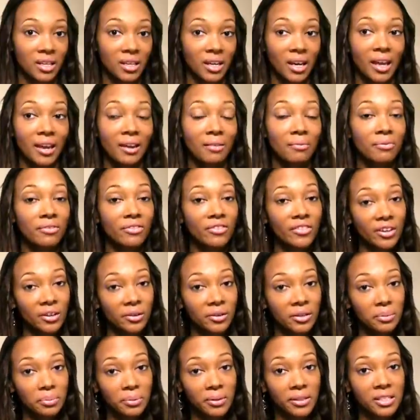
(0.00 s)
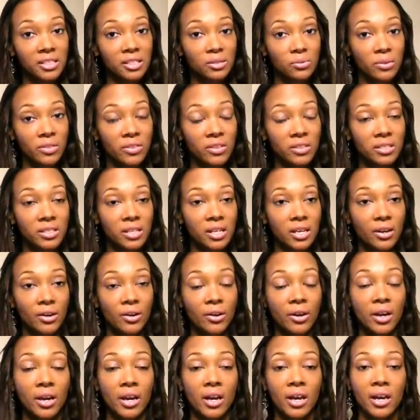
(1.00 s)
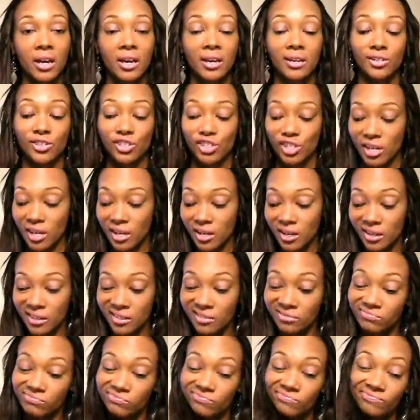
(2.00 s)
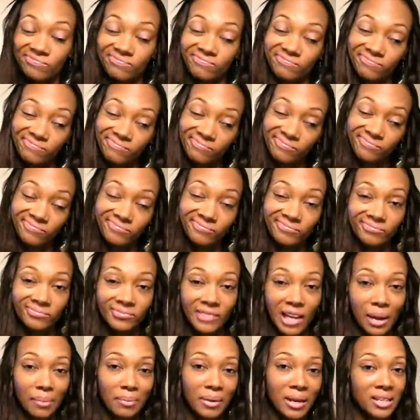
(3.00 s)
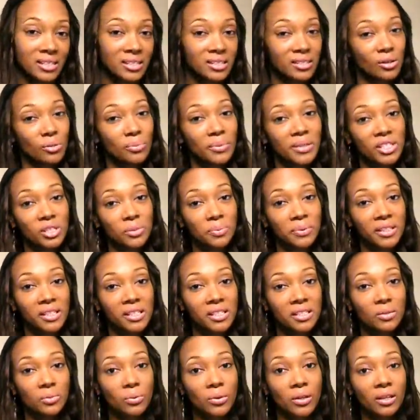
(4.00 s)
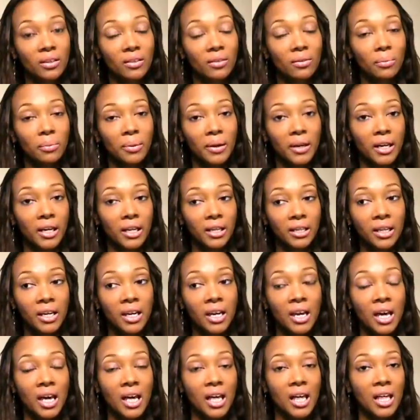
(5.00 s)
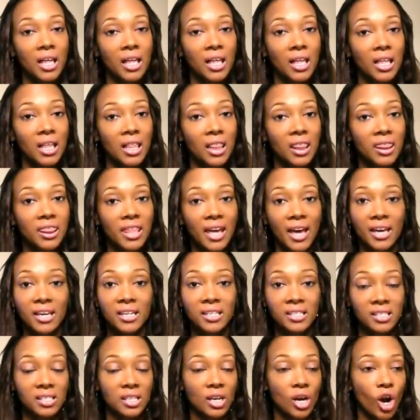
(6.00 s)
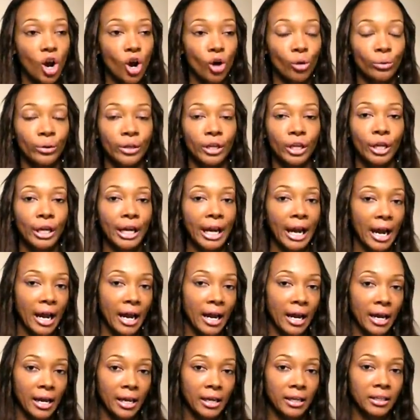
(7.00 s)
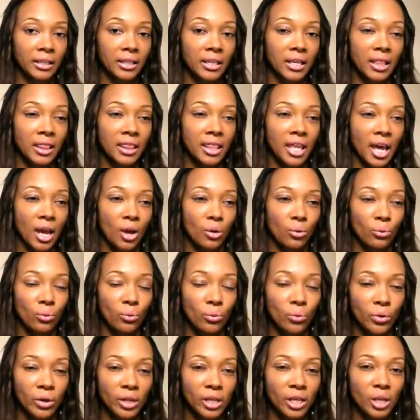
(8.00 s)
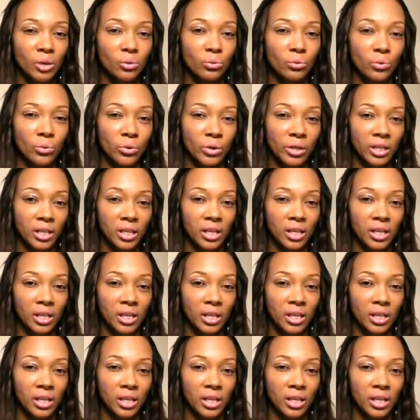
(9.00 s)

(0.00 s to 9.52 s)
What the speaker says: thing. And I'm very pleased with this hair. Shedding, I'm not so much pleased with, but that is the only con that really